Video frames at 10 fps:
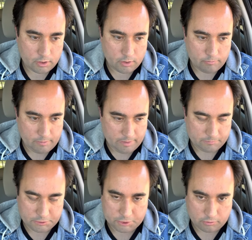maybe I'm
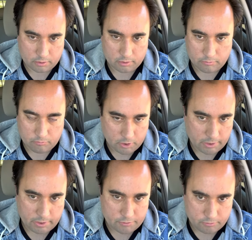short
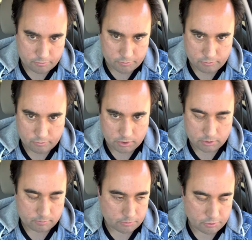money
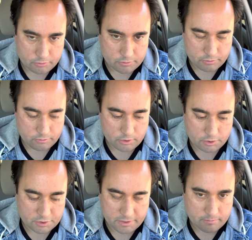to
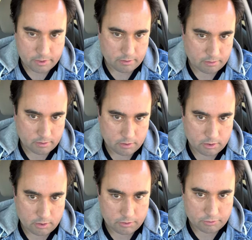send them in,
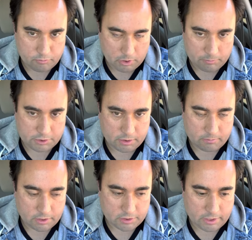to publish them,
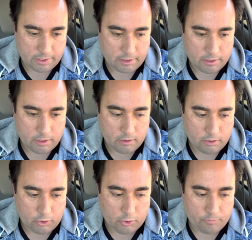because I'm
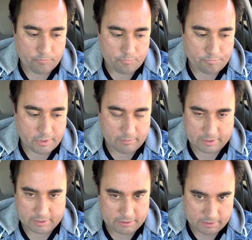not
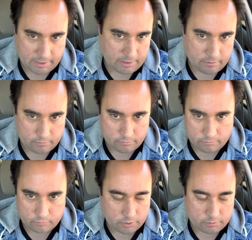going to say
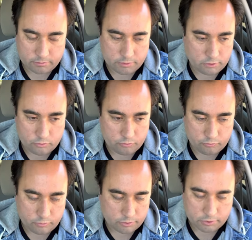what, you know,
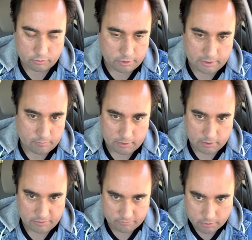what's going on in my
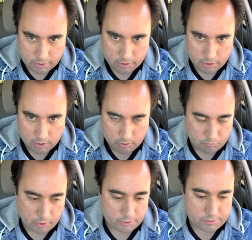life really,
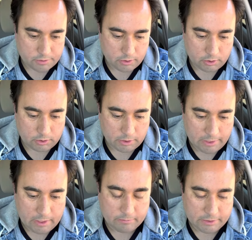but I
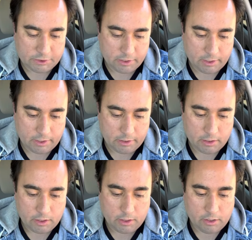am going to say
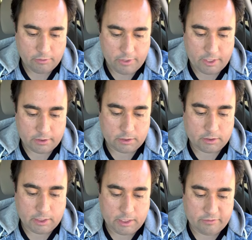that
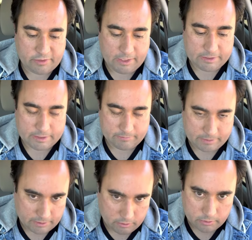I've got
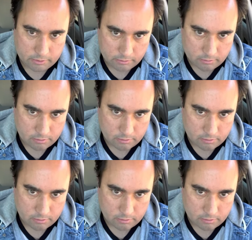something going,